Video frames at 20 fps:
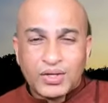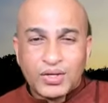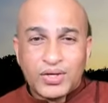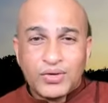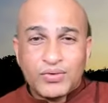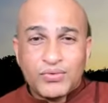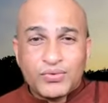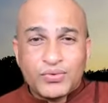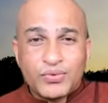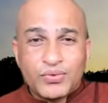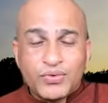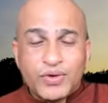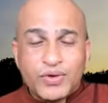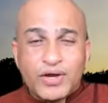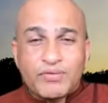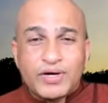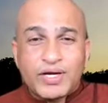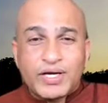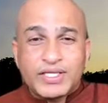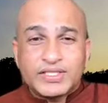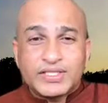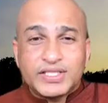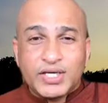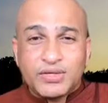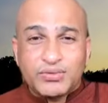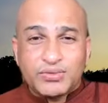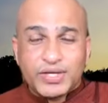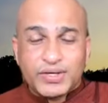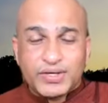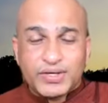Whoever
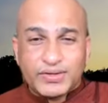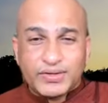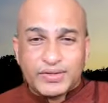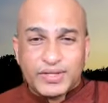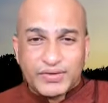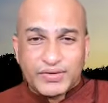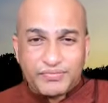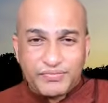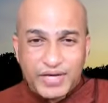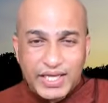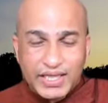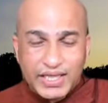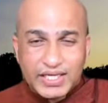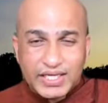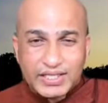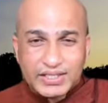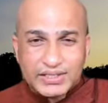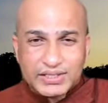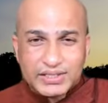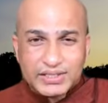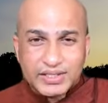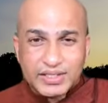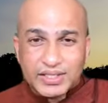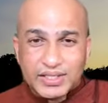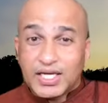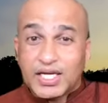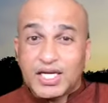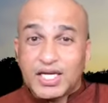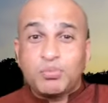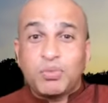receive the feathers,
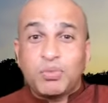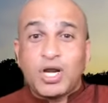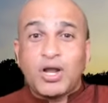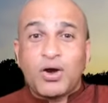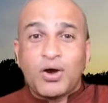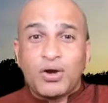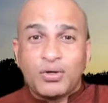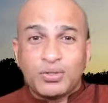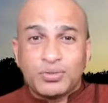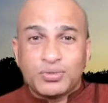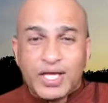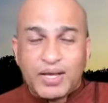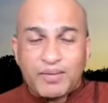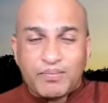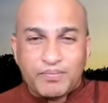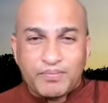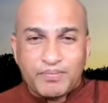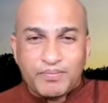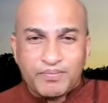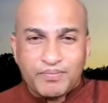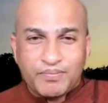it belong to them.